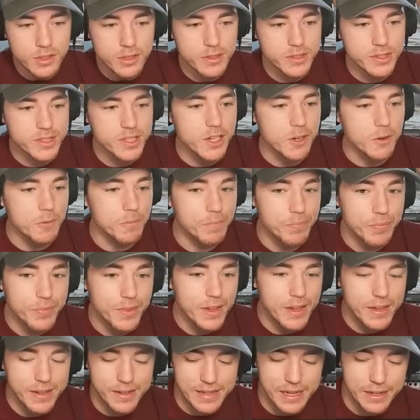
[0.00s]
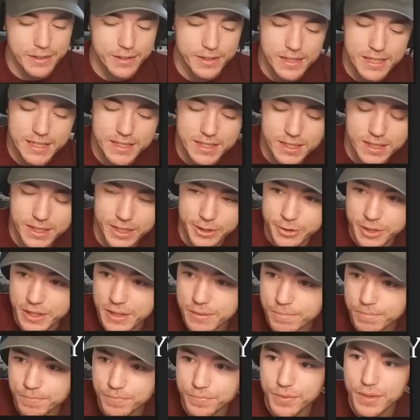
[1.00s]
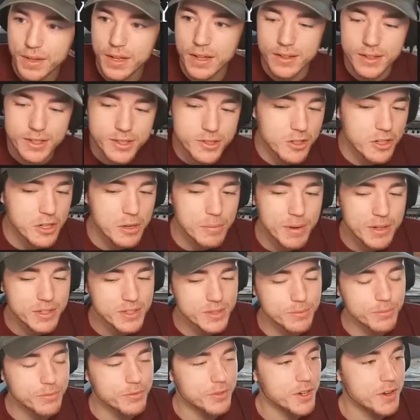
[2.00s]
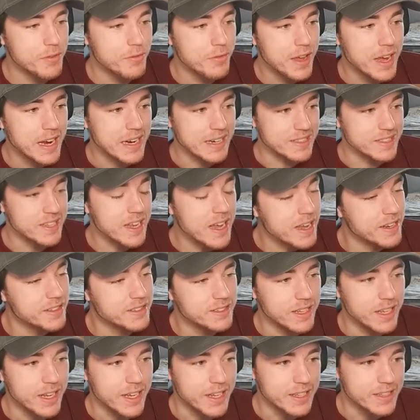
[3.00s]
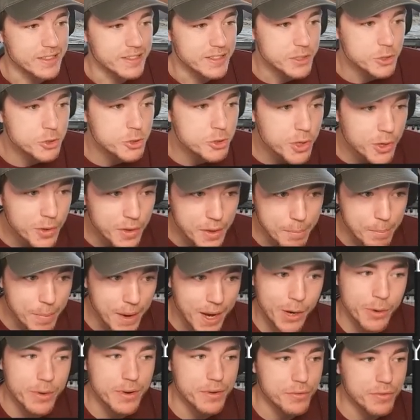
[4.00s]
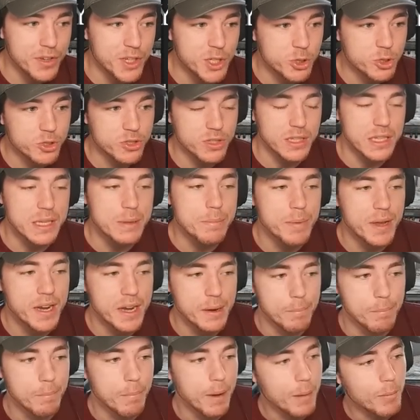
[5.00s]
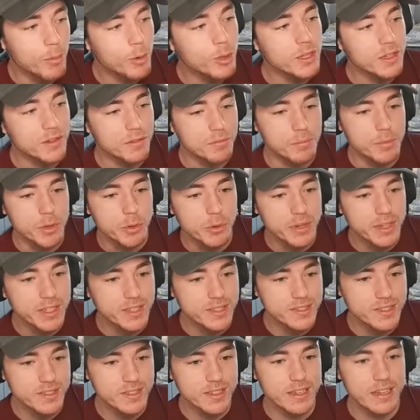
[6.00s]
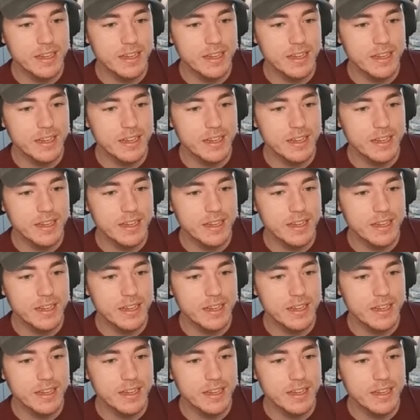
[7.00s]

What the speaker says: So, now that that's cleared up, let's talk about some fun facts. Like, did you know that parrotfish sleep in a bubble of mucus?